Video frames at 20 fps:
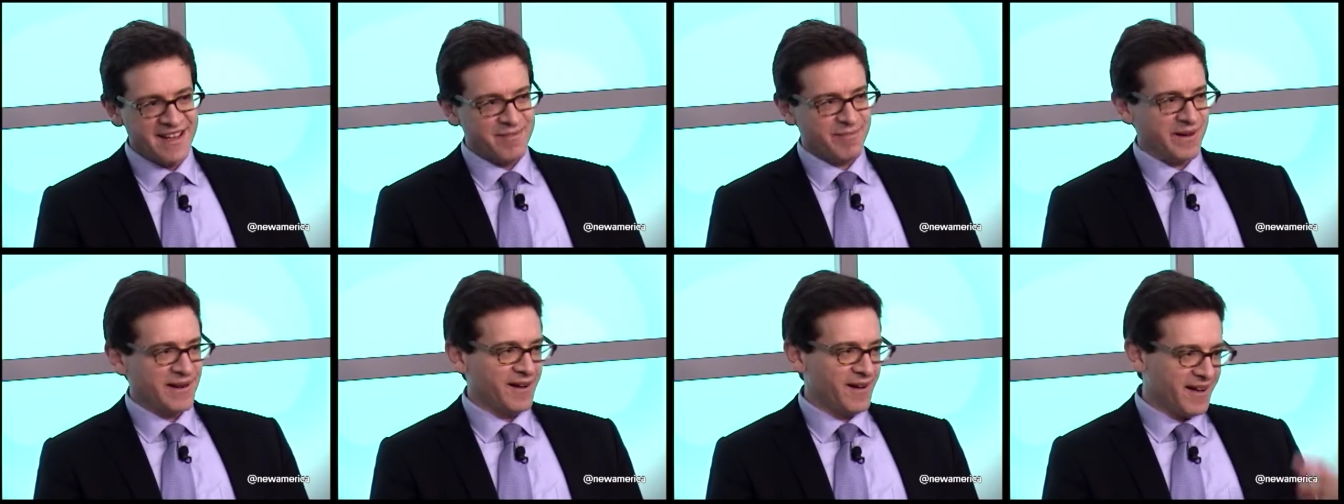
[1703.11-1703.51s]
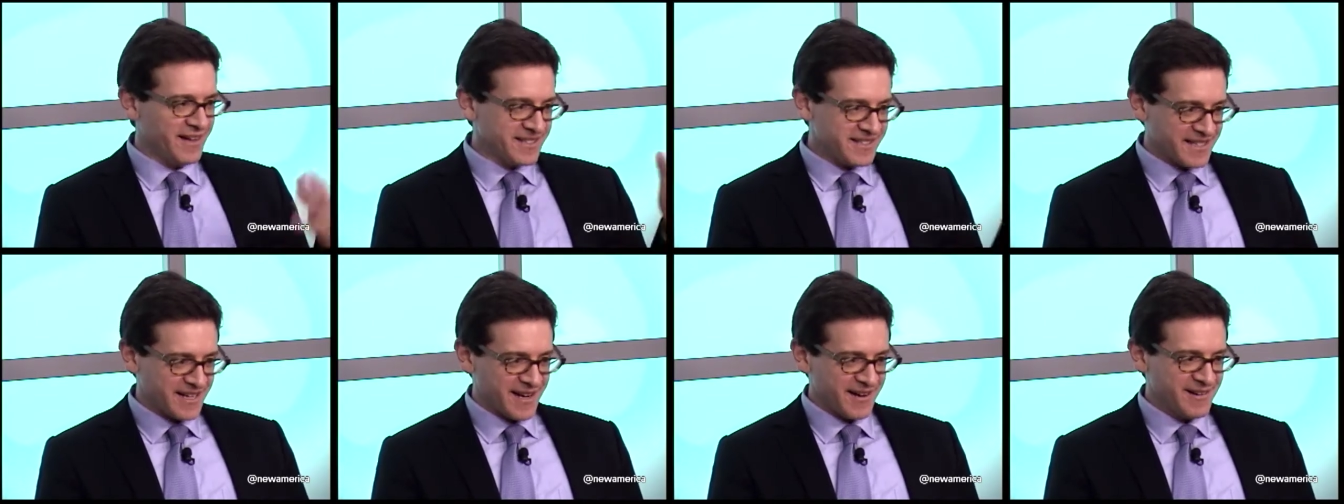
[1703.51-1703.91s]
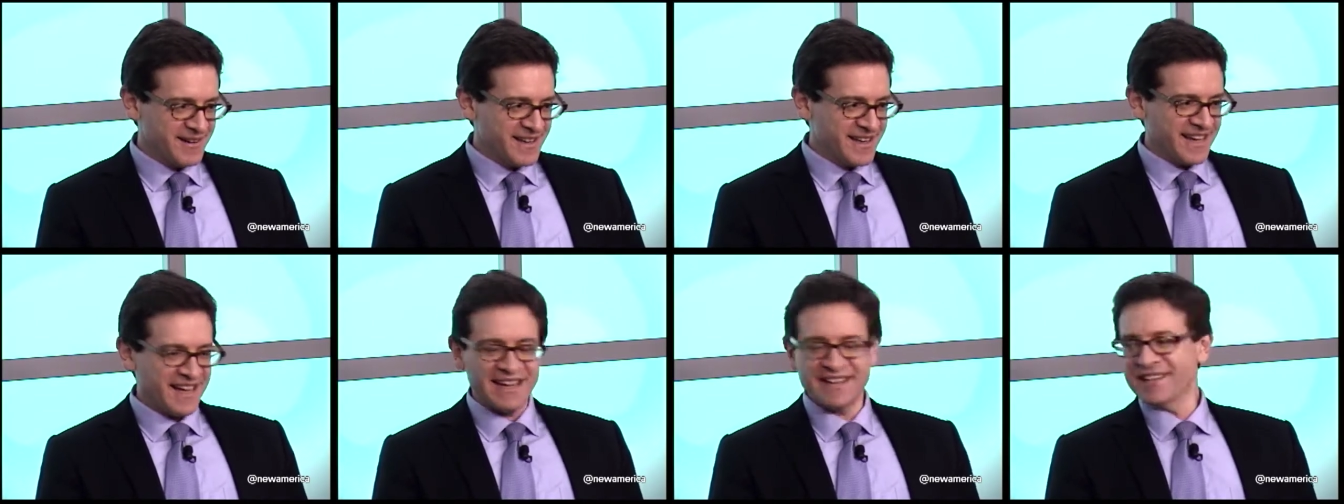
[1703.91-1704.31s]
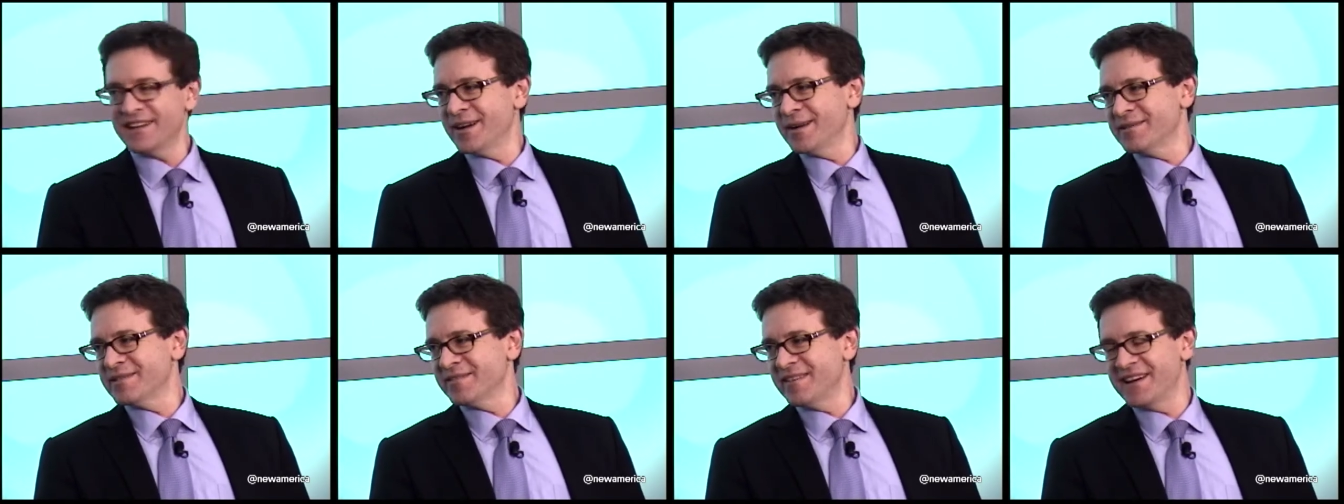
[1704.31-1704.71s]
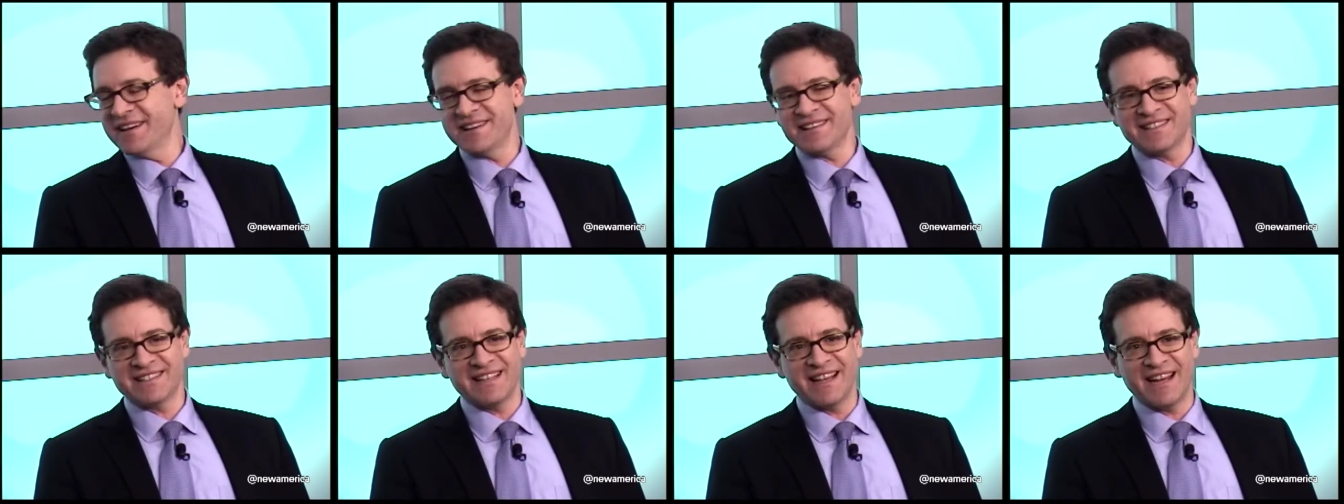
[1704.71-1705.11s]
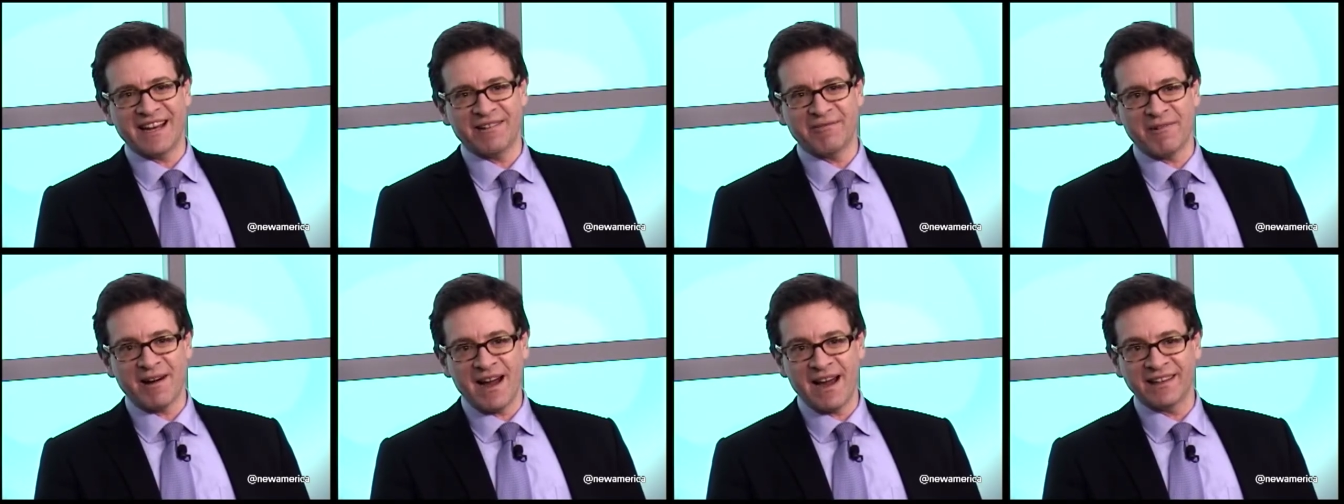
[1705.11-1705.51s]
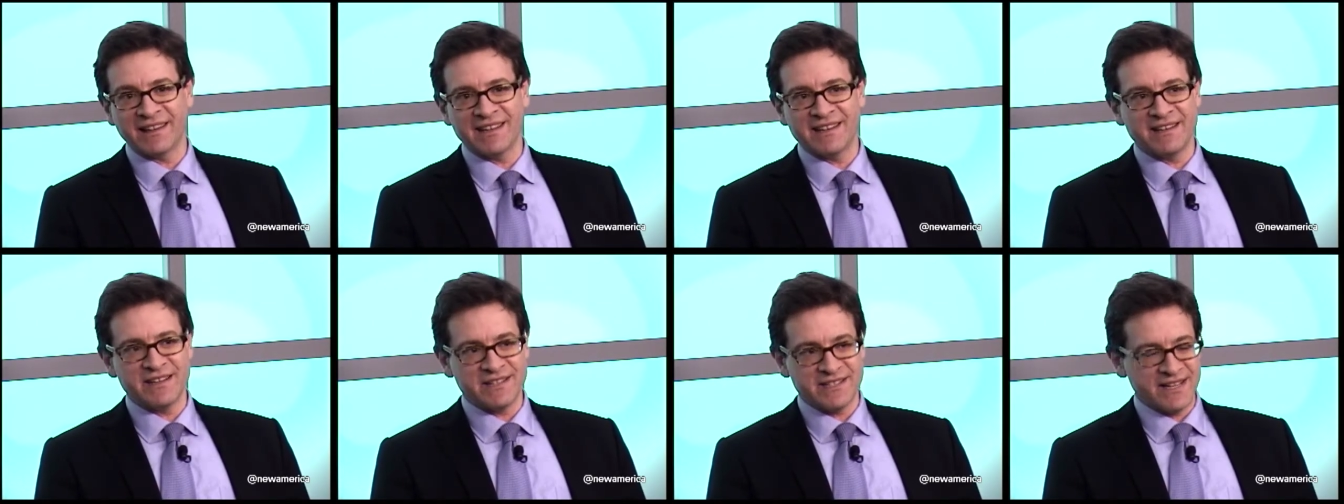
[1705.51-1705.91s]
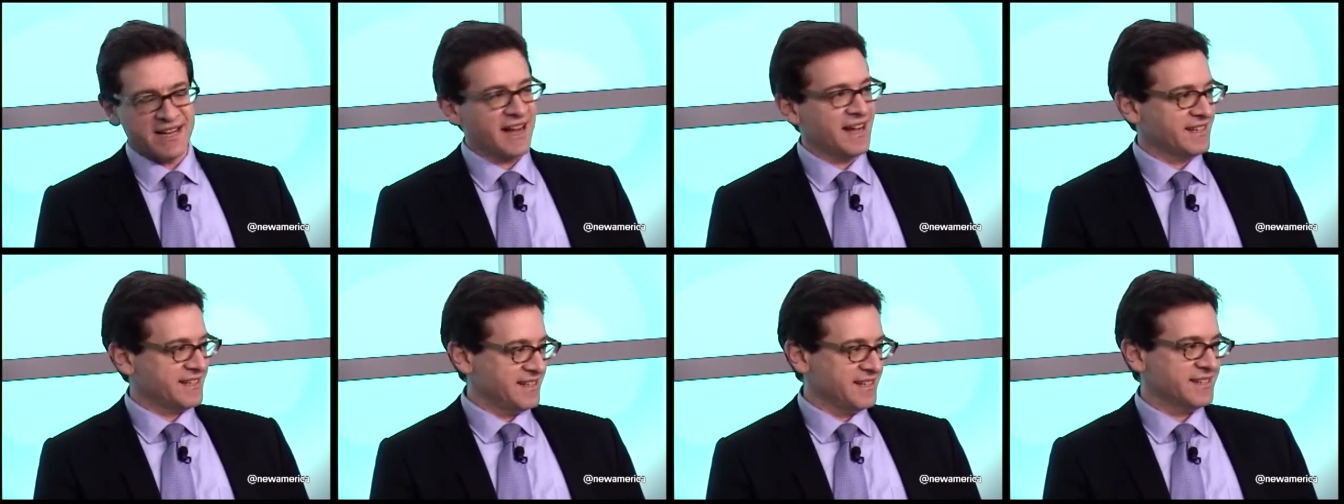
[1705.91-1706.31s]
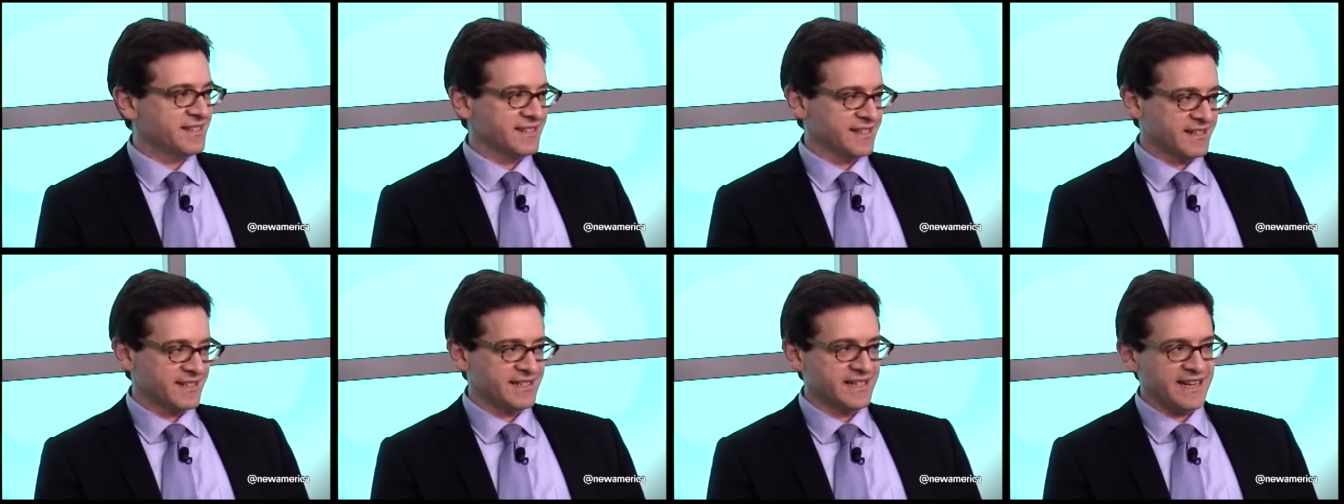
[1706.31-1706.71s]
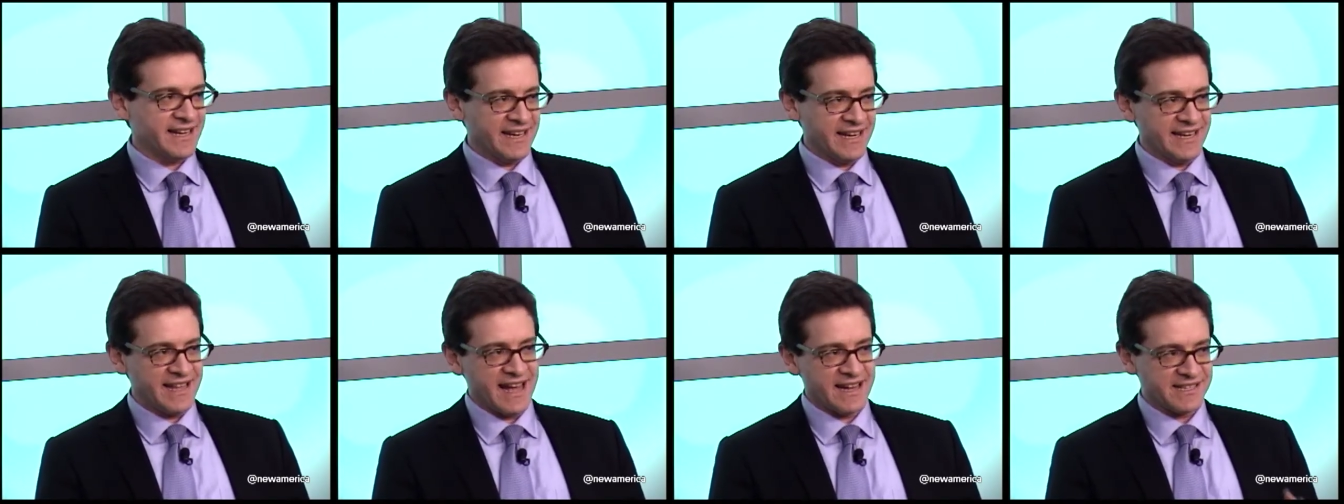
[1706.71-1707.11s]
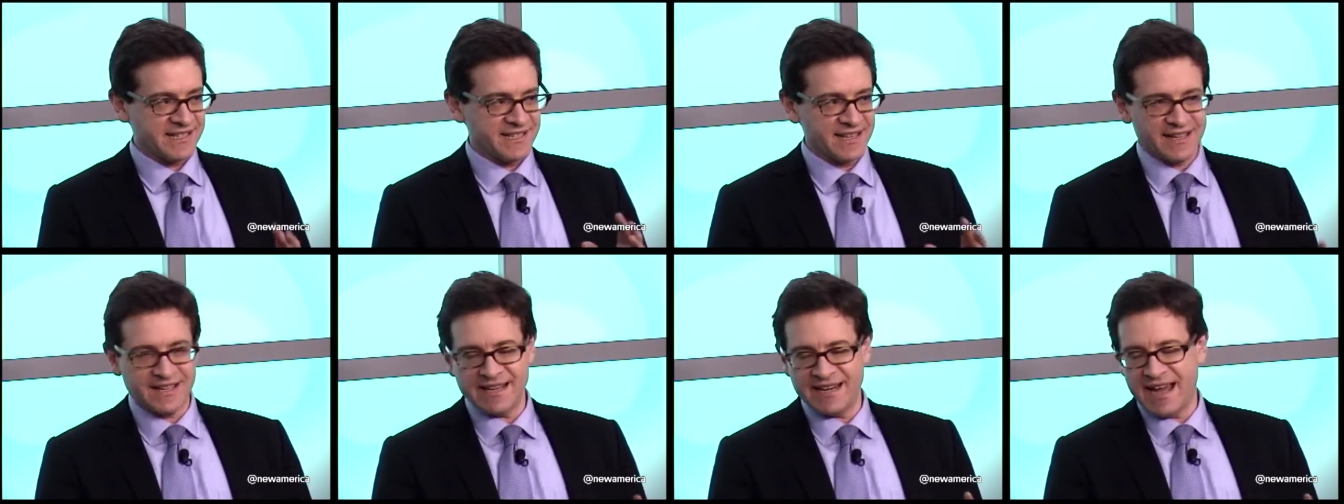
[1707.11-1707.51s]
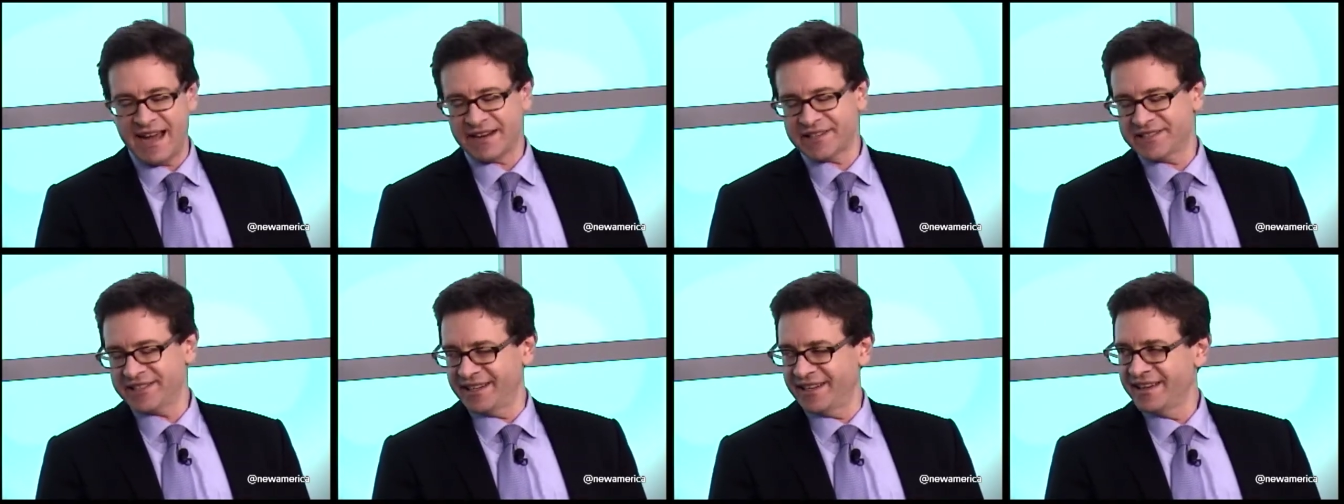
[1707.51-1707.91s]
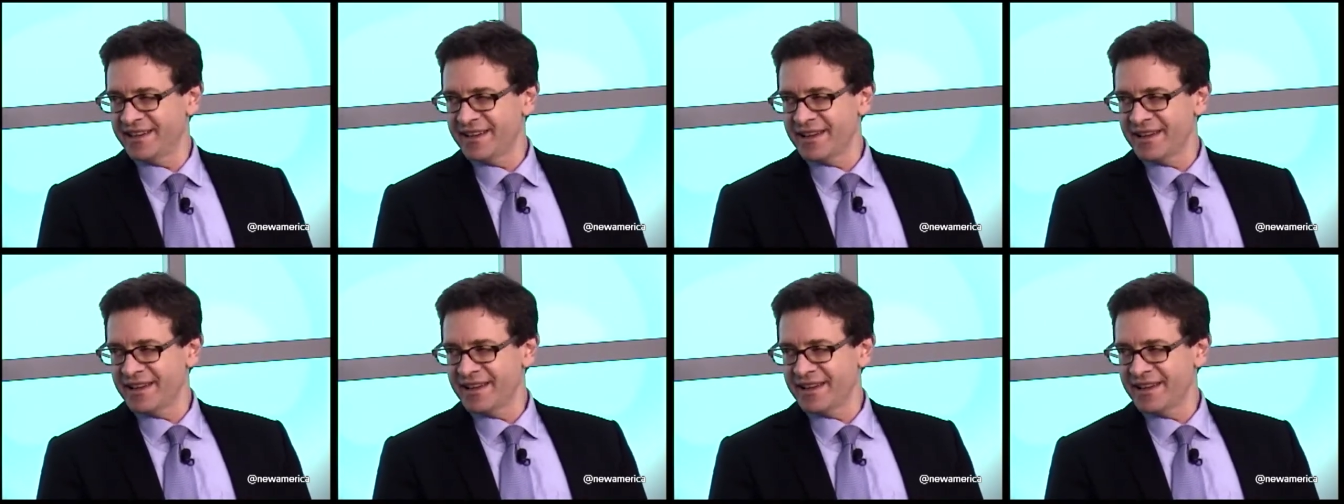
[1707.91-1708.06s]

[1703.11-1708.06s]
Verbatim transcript: but also in terms of understanding why Lyndon Johnson succeeded. That's the connection